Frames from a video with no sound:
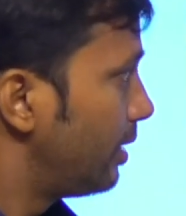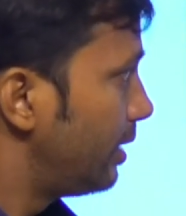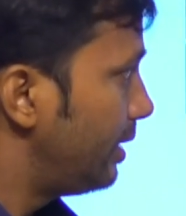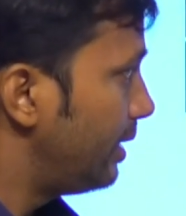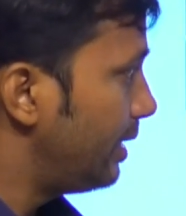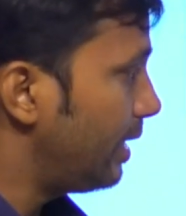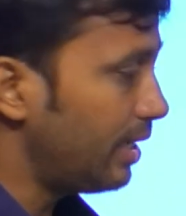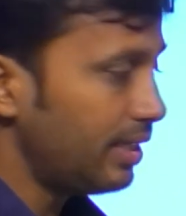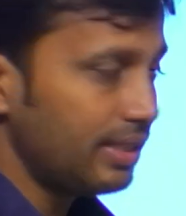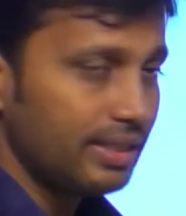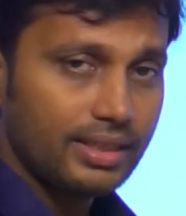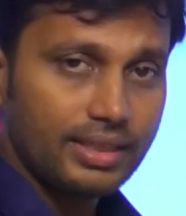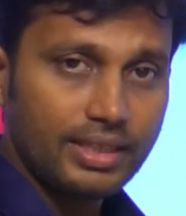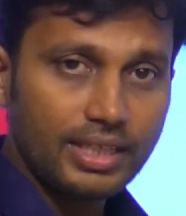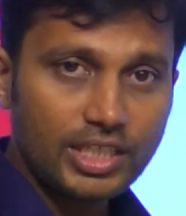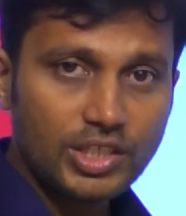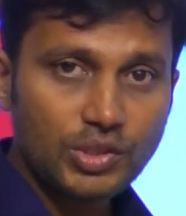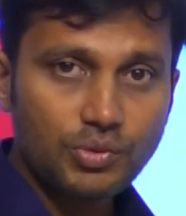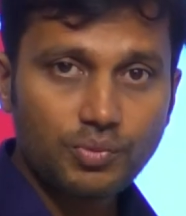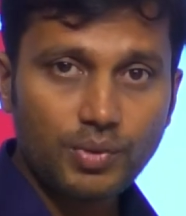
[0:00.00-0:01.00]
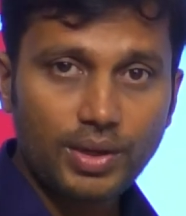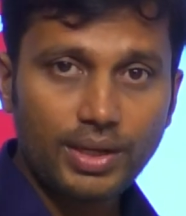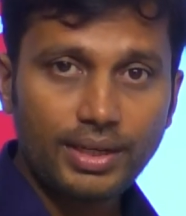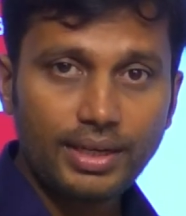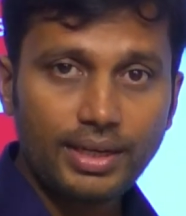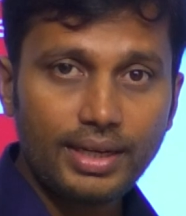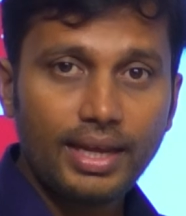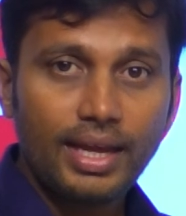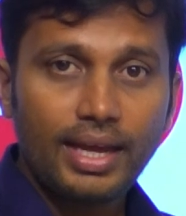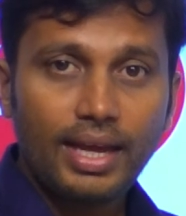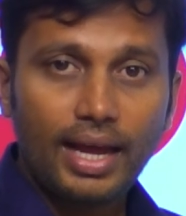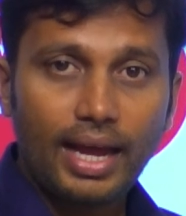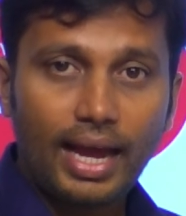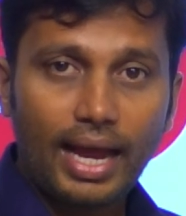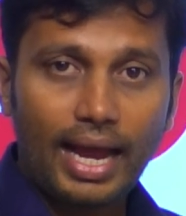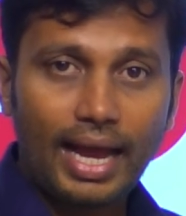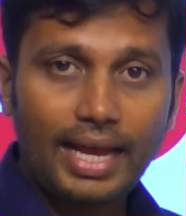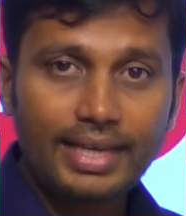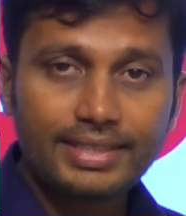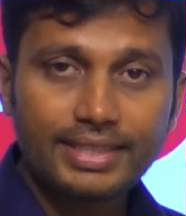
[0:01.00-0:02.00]
here this one
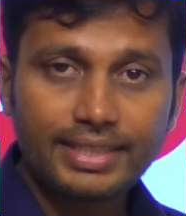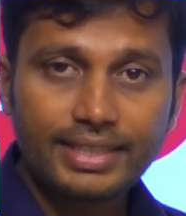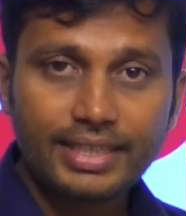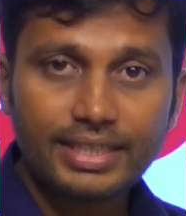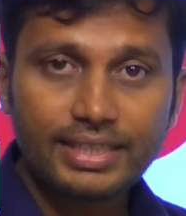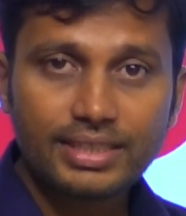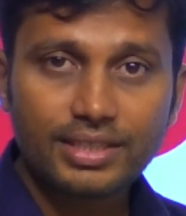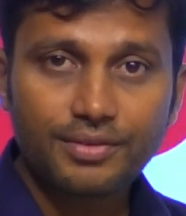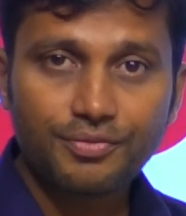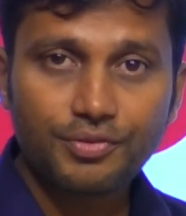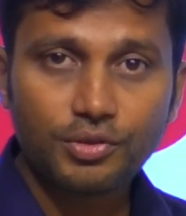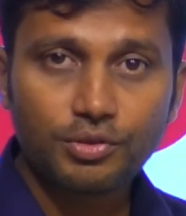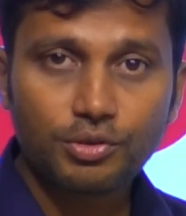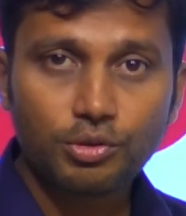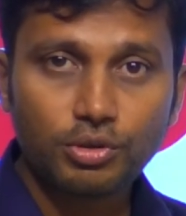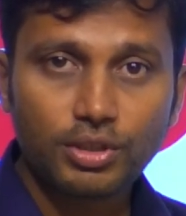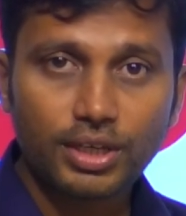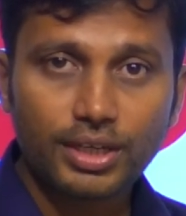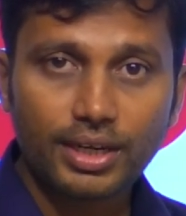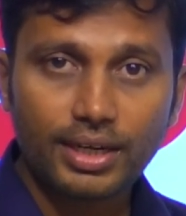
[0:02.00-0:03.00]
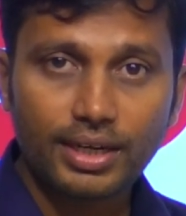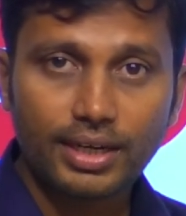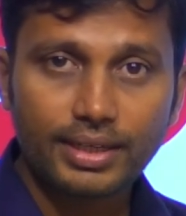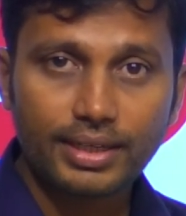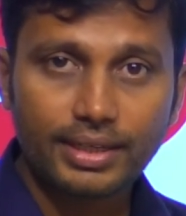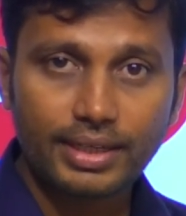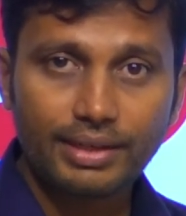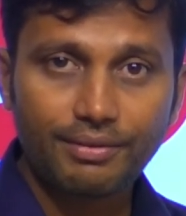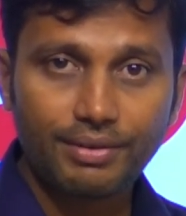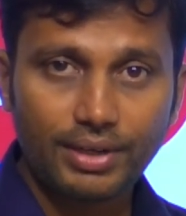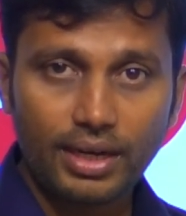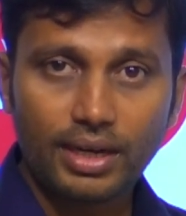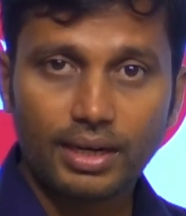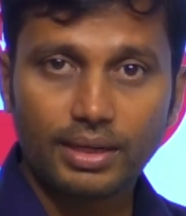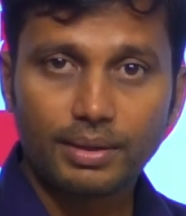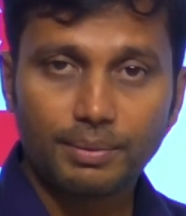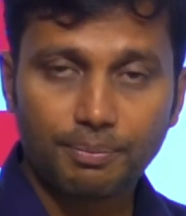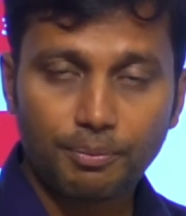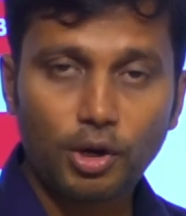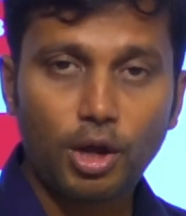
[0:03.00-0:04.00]
as it is if you do the
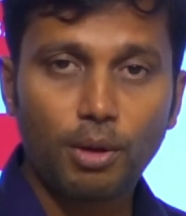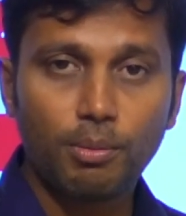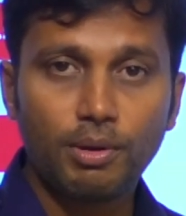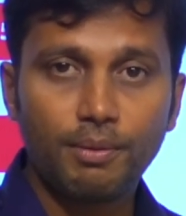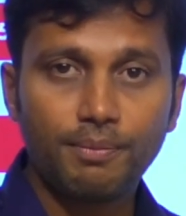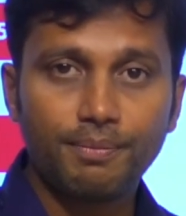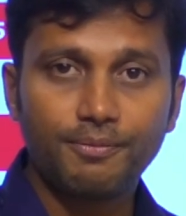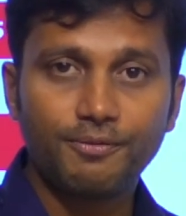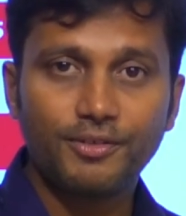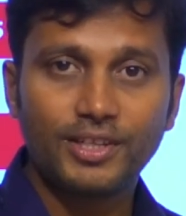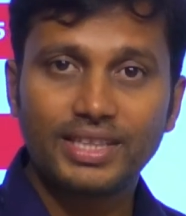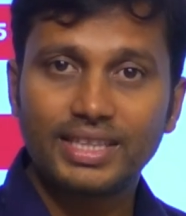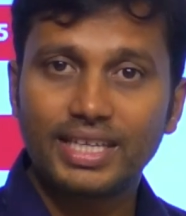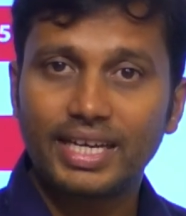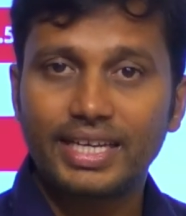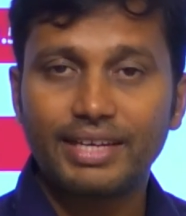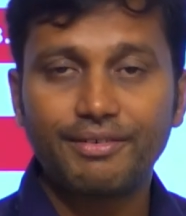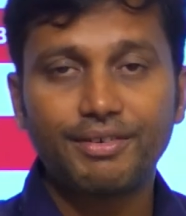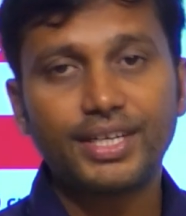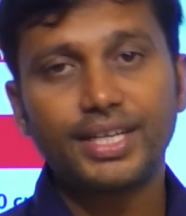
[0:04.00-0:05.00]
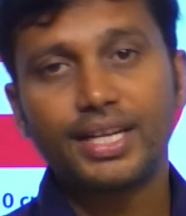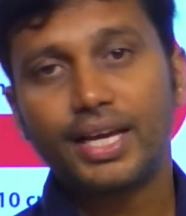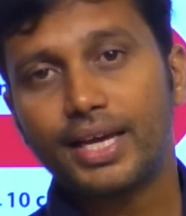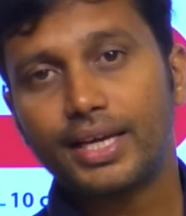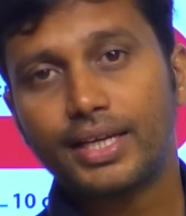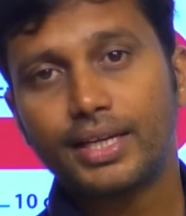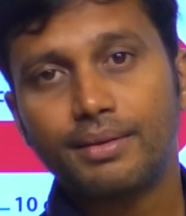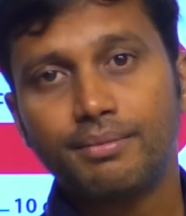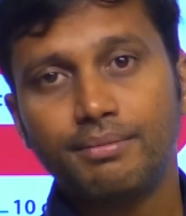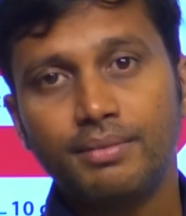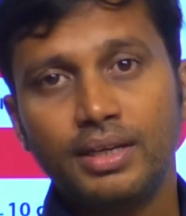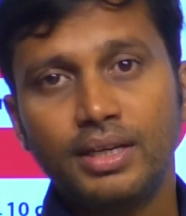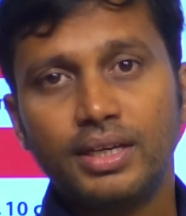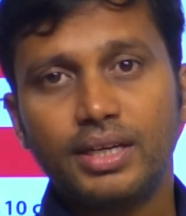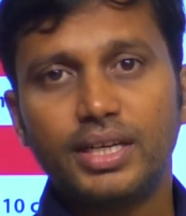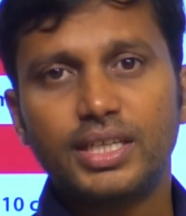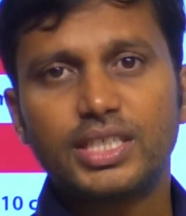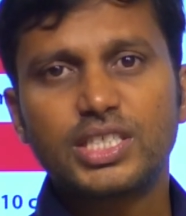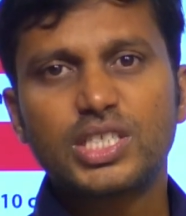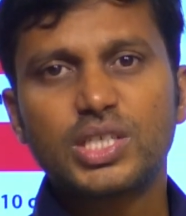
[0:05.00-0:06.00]
given problem with the given diagram
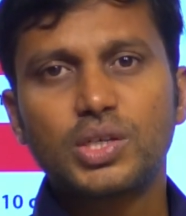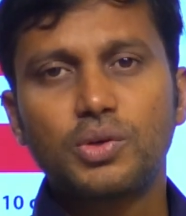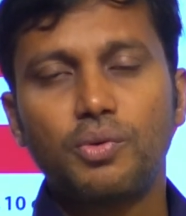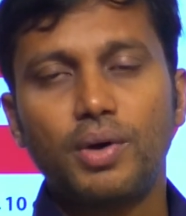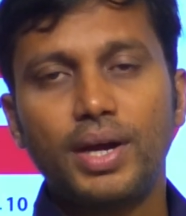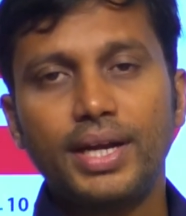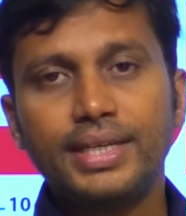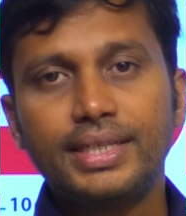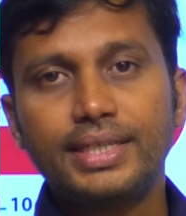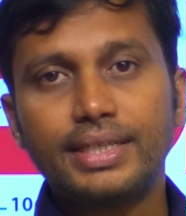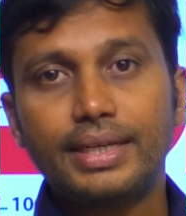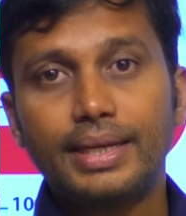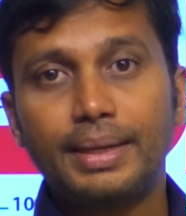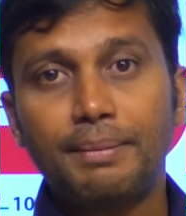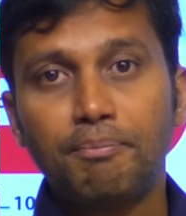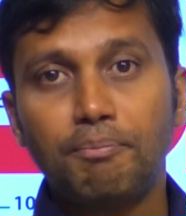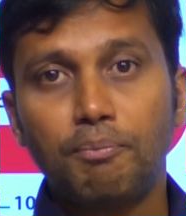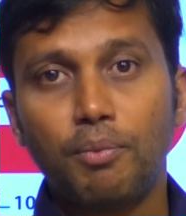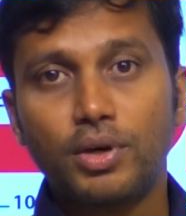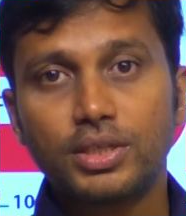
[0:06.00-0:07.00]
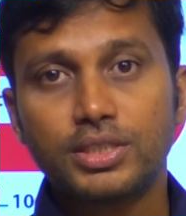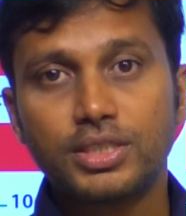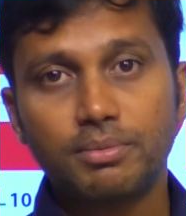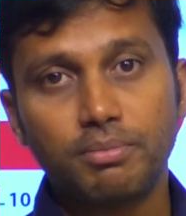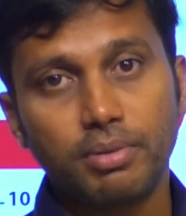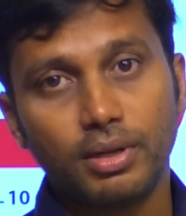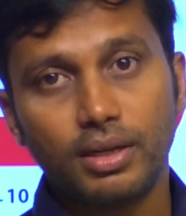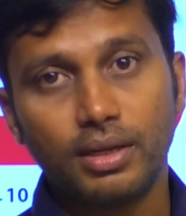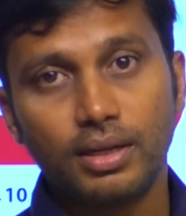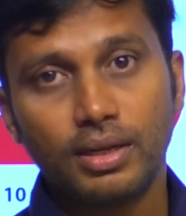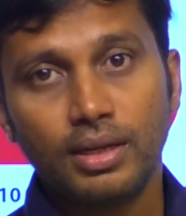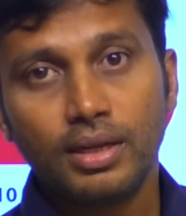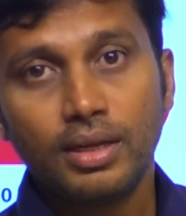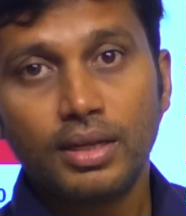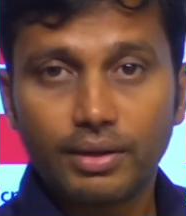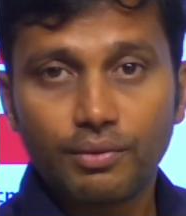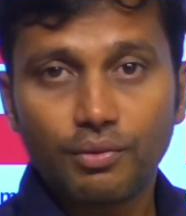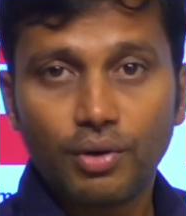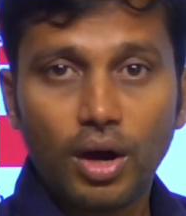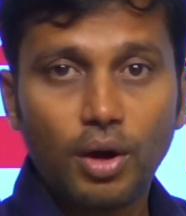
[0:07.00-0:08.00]
it's quite impossible
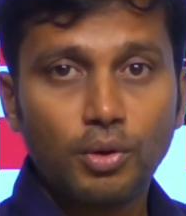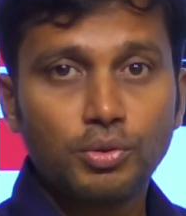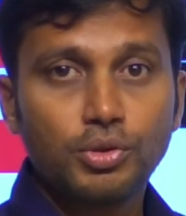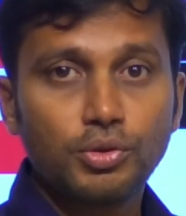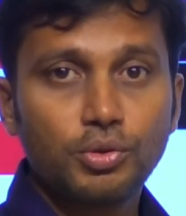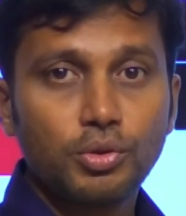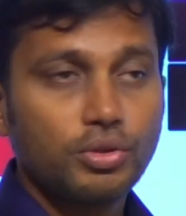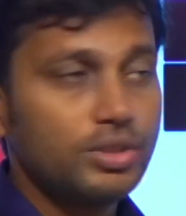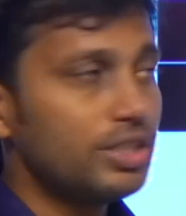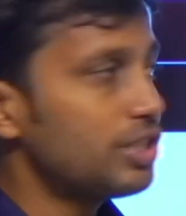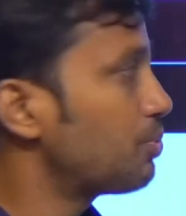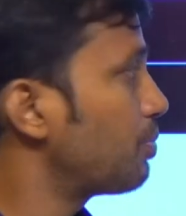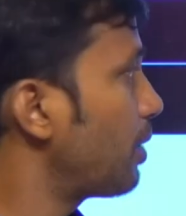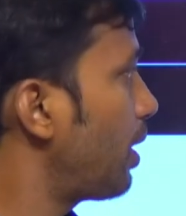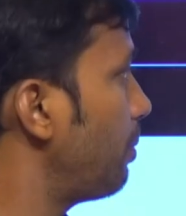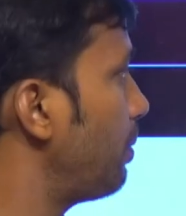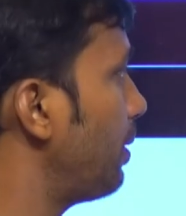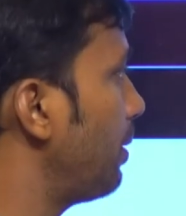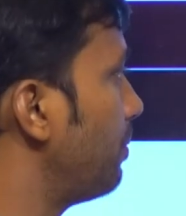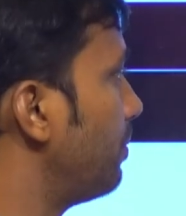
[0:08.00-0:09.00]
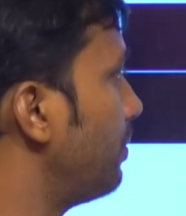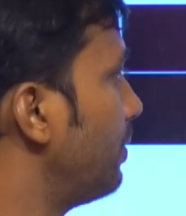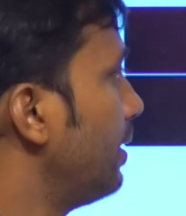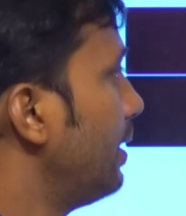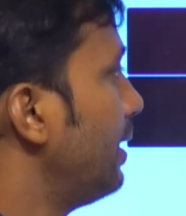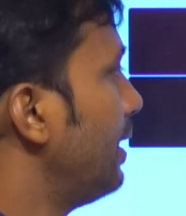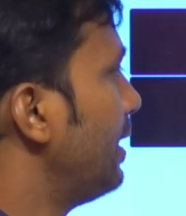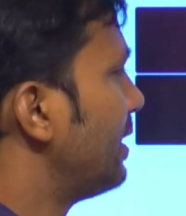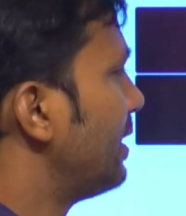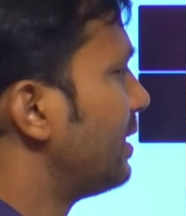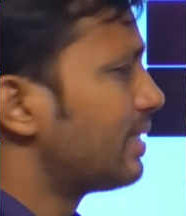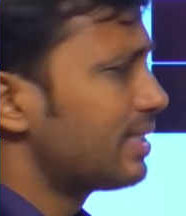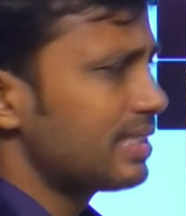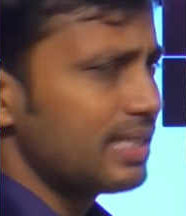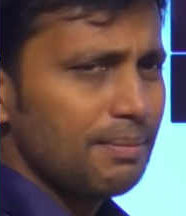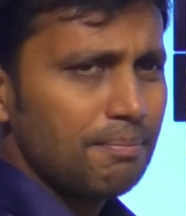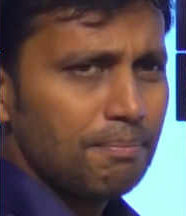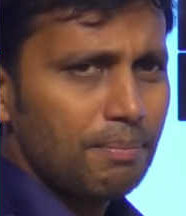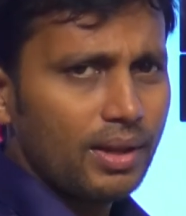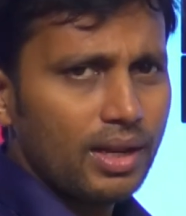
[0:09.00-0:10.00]
then how to do this problem
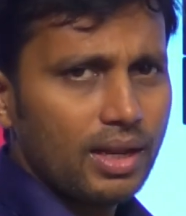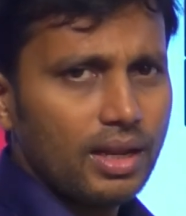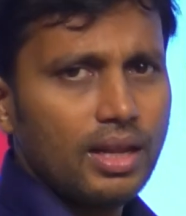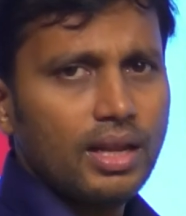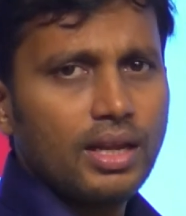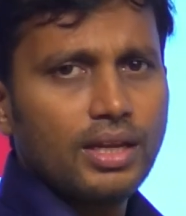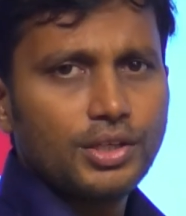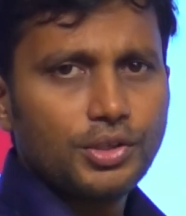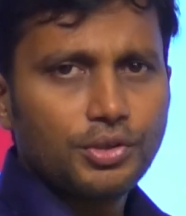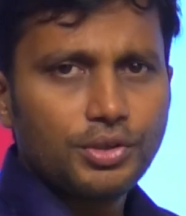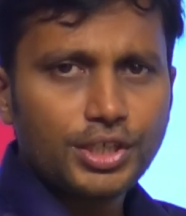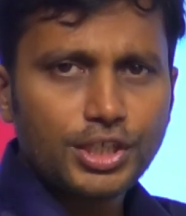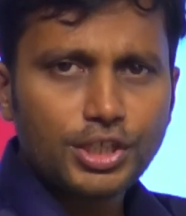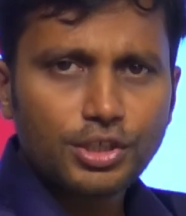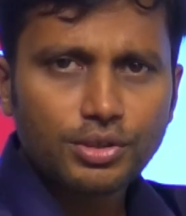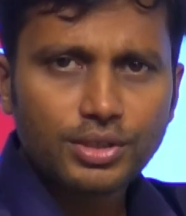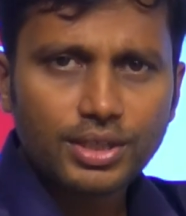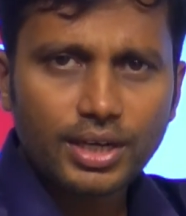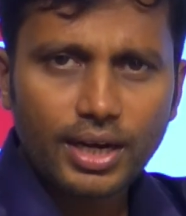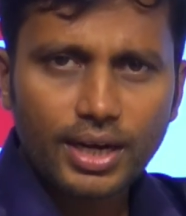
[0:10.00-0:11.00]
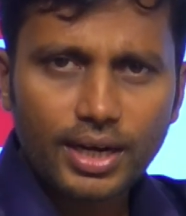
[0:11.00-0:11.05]
simple you need to